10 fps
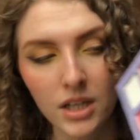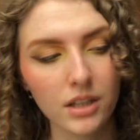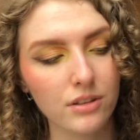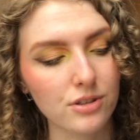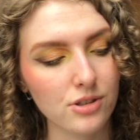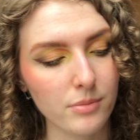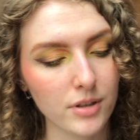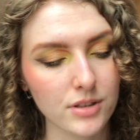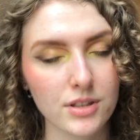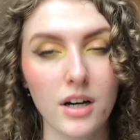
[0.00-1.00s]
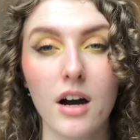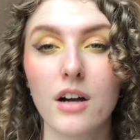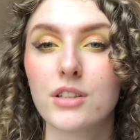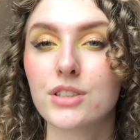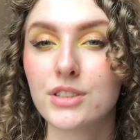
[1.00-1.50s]
The shimmers
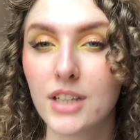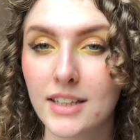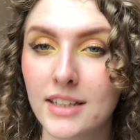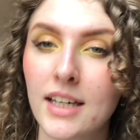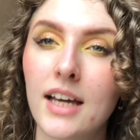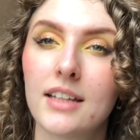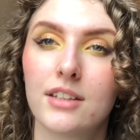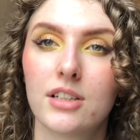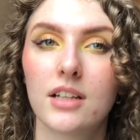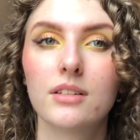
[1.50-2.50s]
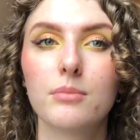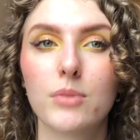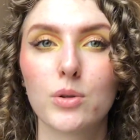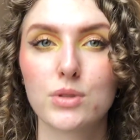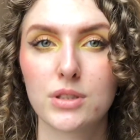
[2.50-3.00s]
are stunning. They're not the
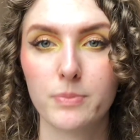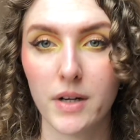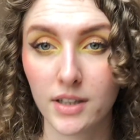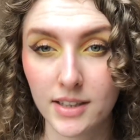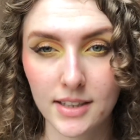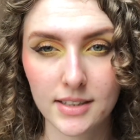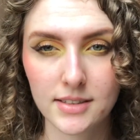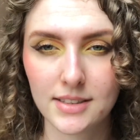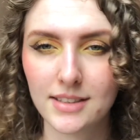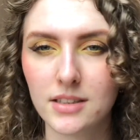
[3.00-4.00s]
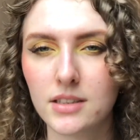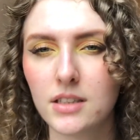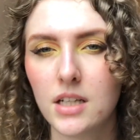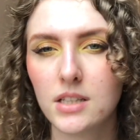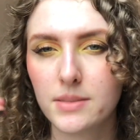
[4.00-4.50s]
most sparkliest. They're
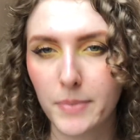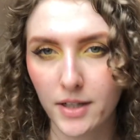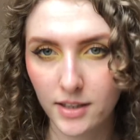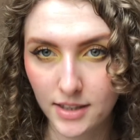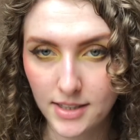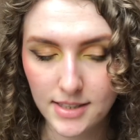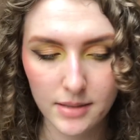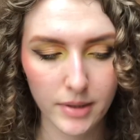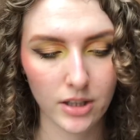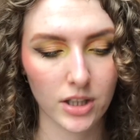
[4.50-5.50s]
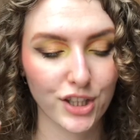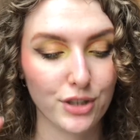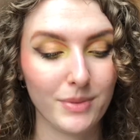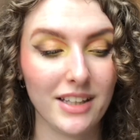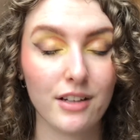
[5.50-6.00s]
not the sparkliest in my collection,
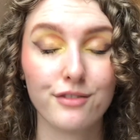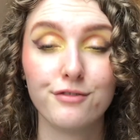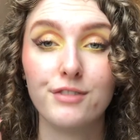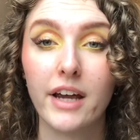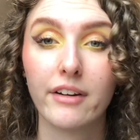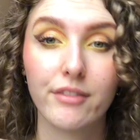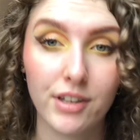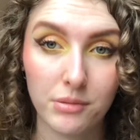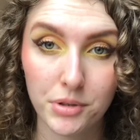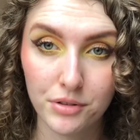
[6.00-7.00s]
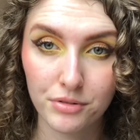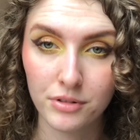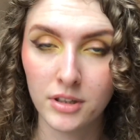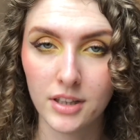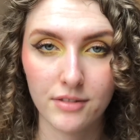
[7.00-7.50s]
but they are very, very beautiful
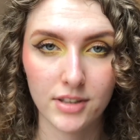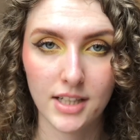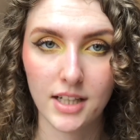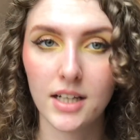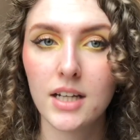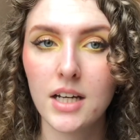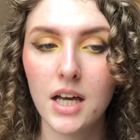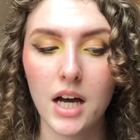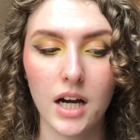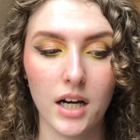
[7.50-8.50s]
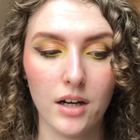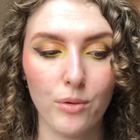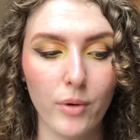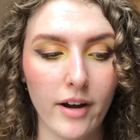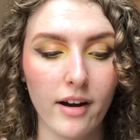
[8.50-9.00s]
and everyday
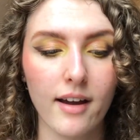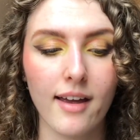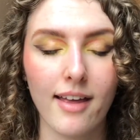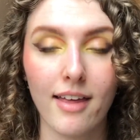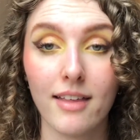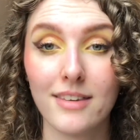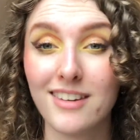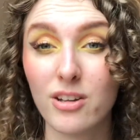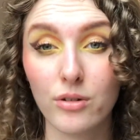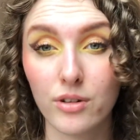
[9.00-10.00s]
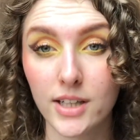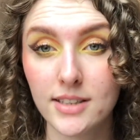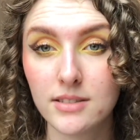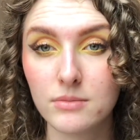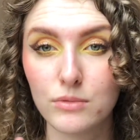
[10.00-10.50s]
wear, and they don't
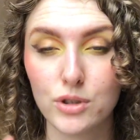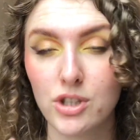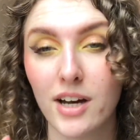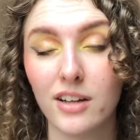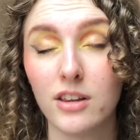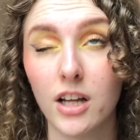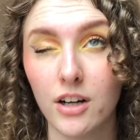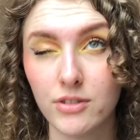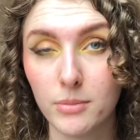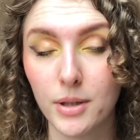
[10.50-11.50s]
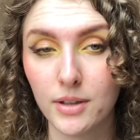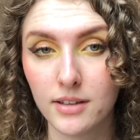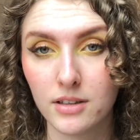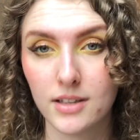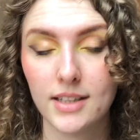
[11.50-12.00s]
crease, which I love about
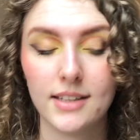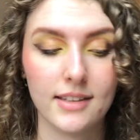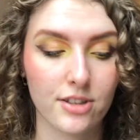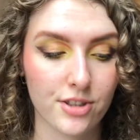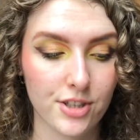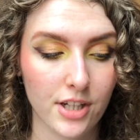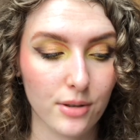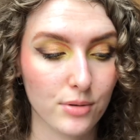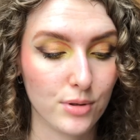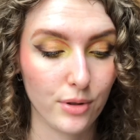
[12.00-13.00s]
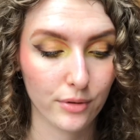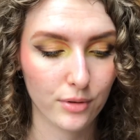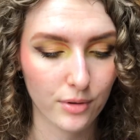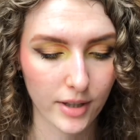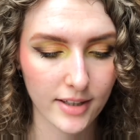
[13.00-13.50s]
Unearthly, that their shadows don't
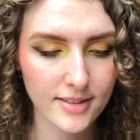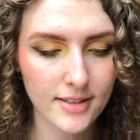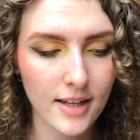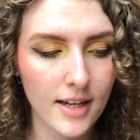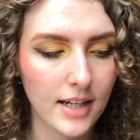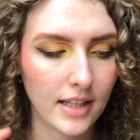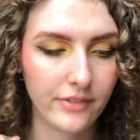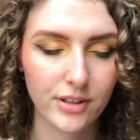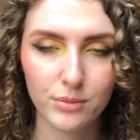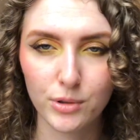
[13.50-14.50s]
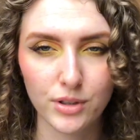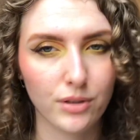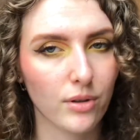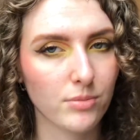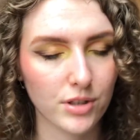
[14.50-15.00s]
crease, even the
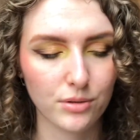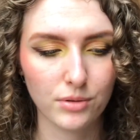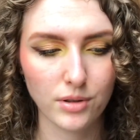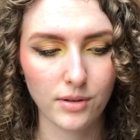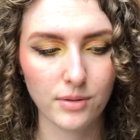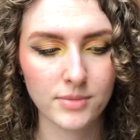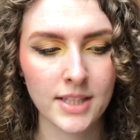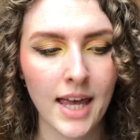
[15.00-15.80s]
multichromes and duochromes.